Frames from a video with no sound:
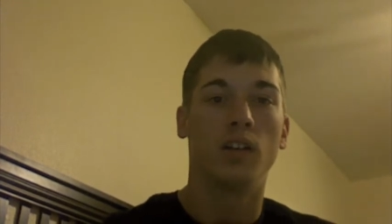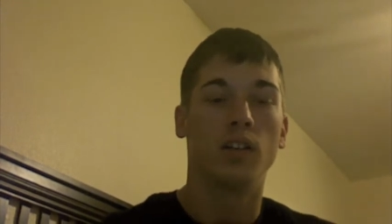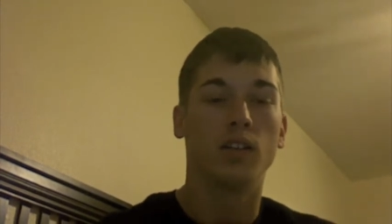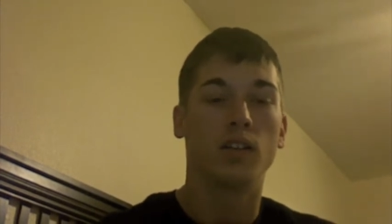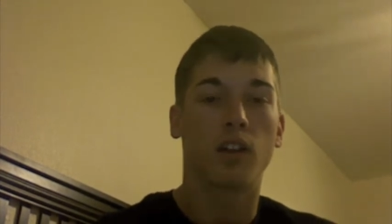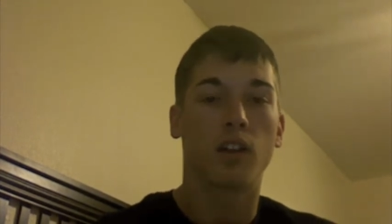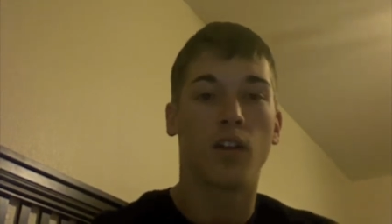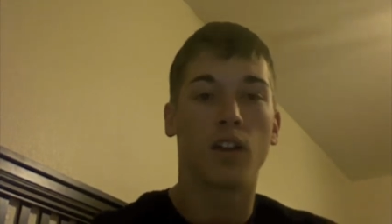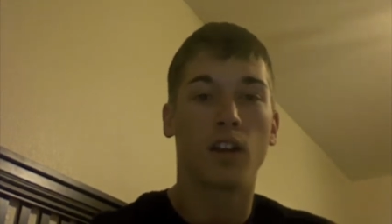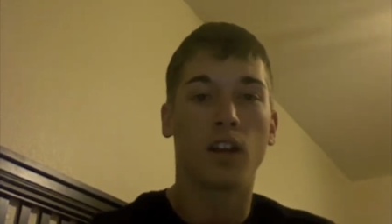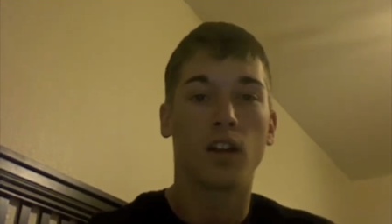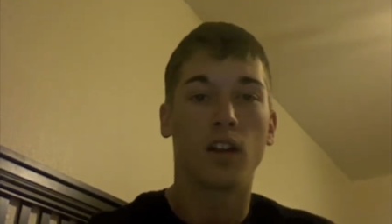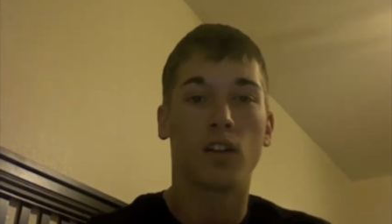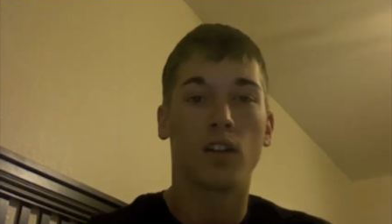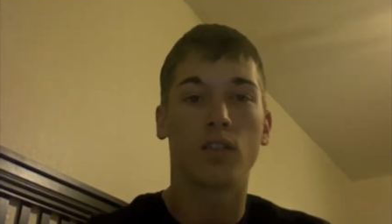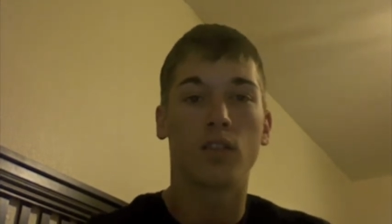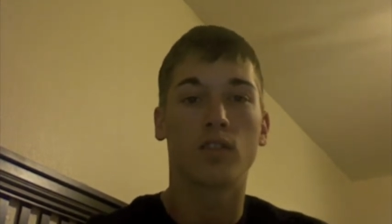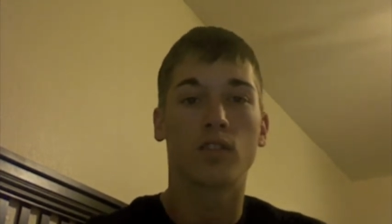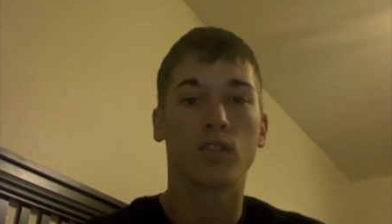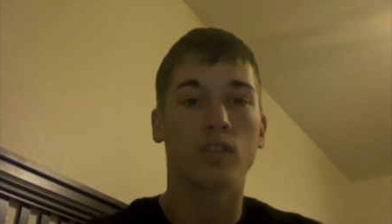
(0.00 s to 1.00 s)
Tony had
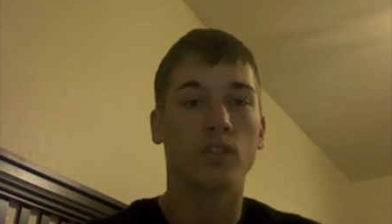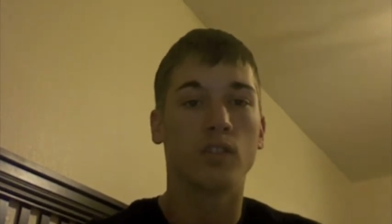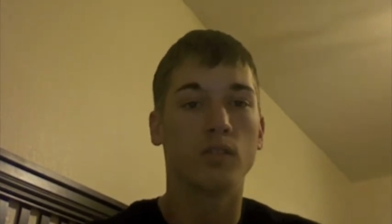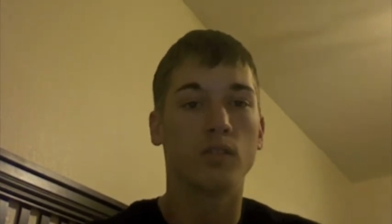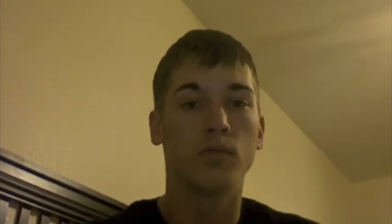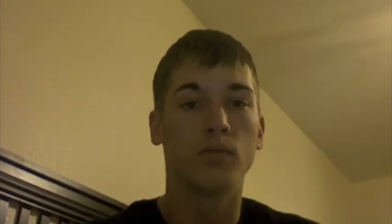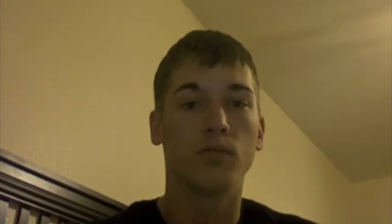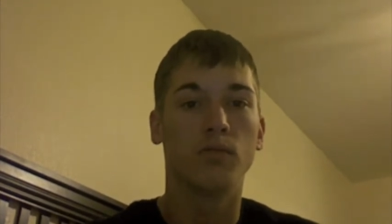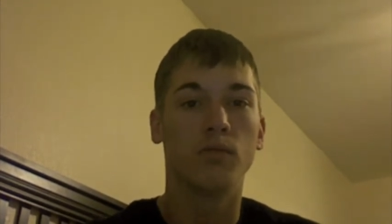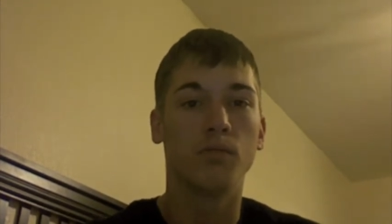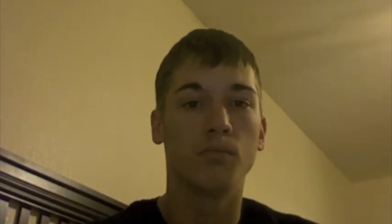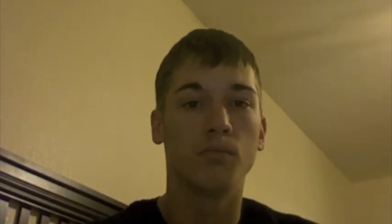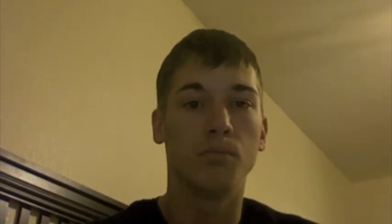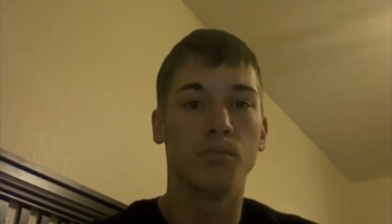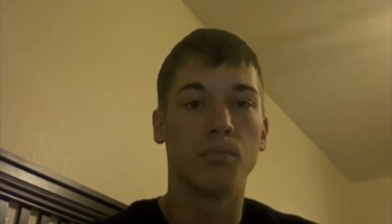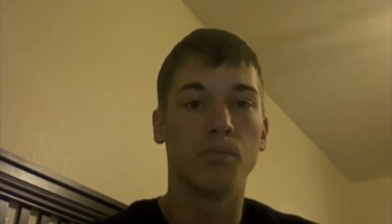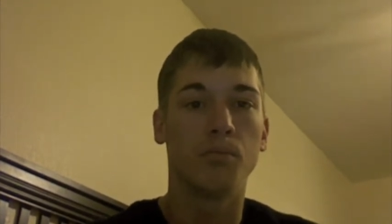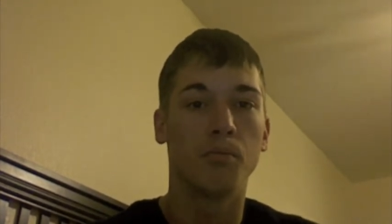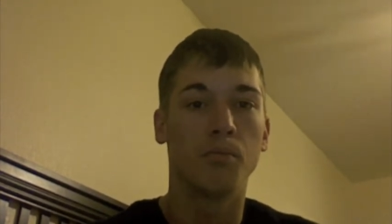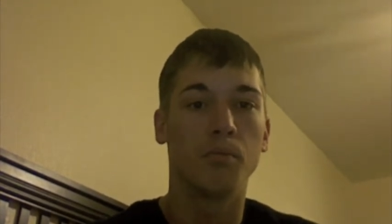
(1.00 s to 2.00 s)
also
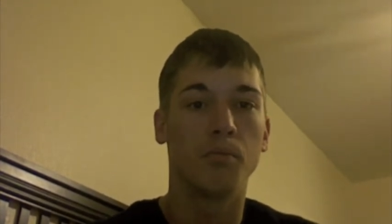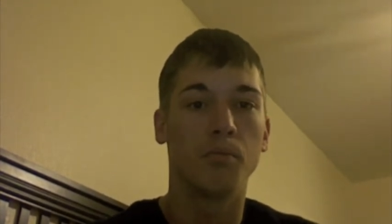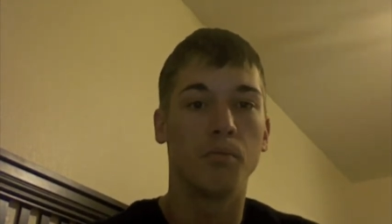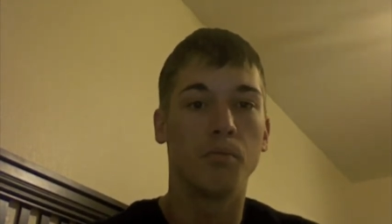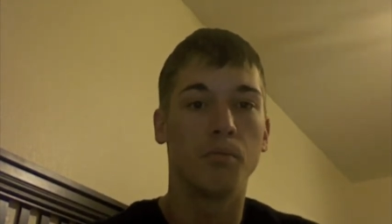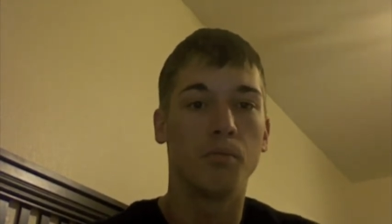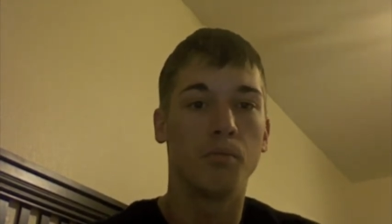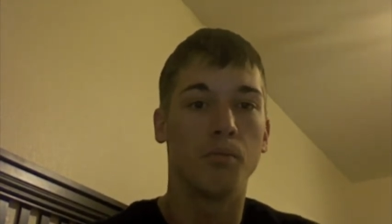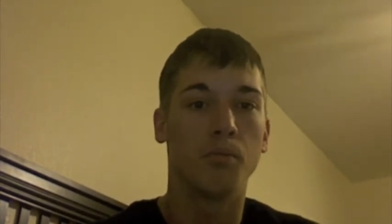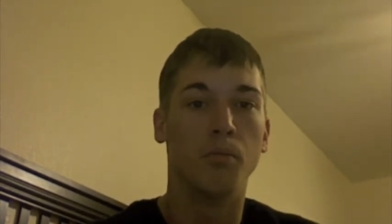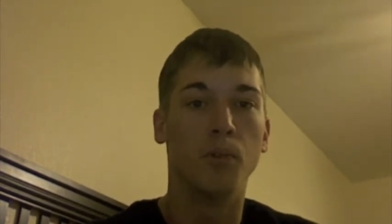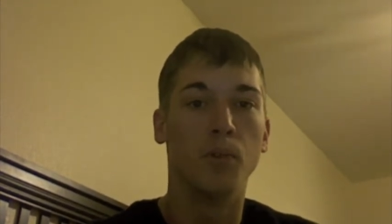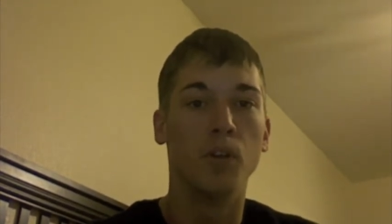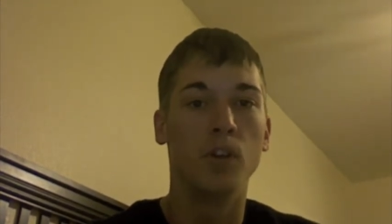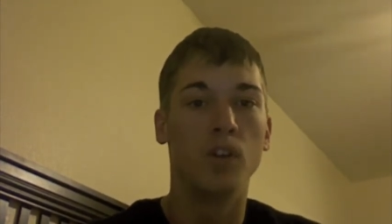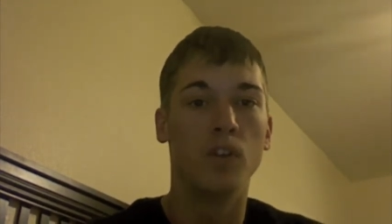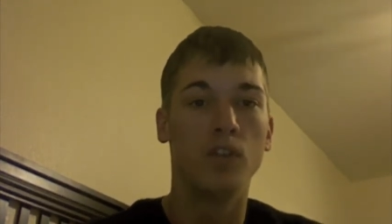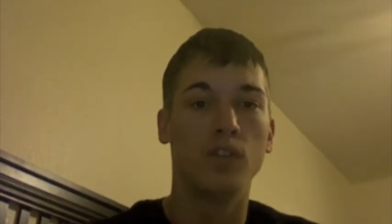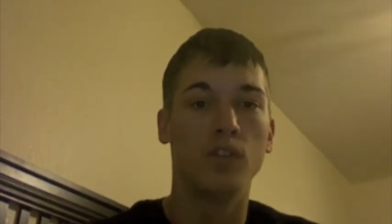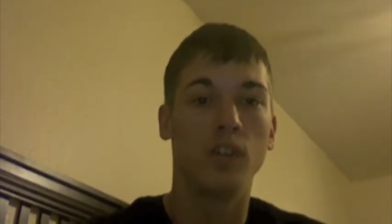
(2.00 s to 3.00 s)

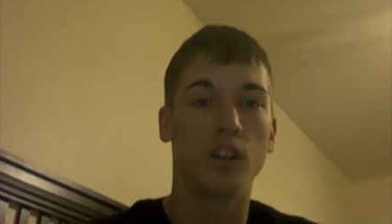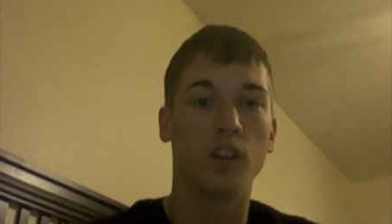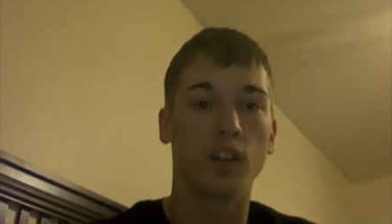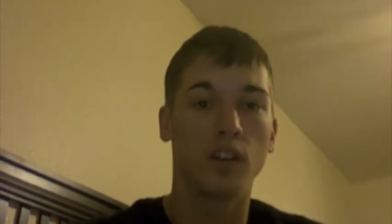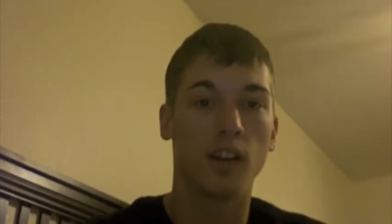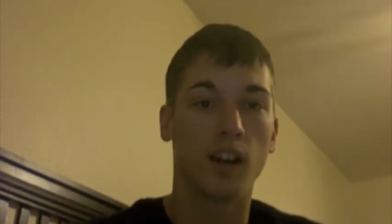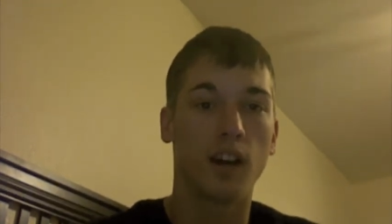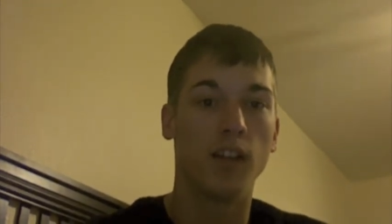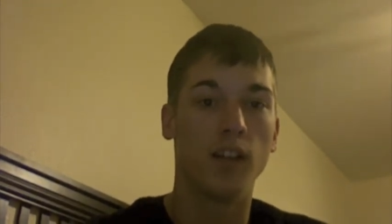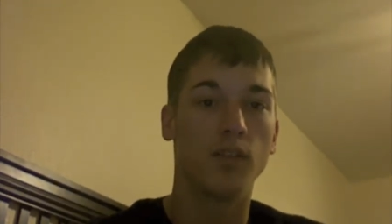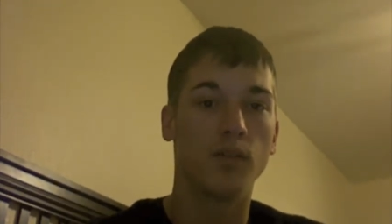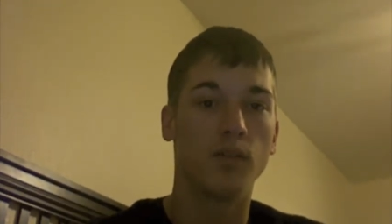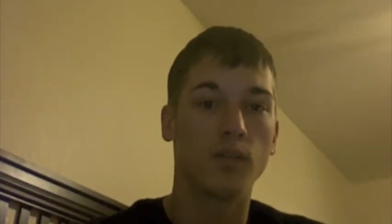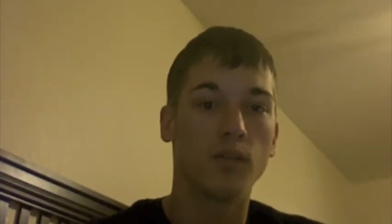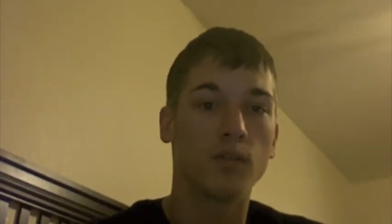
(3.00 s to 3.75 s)
moved a lot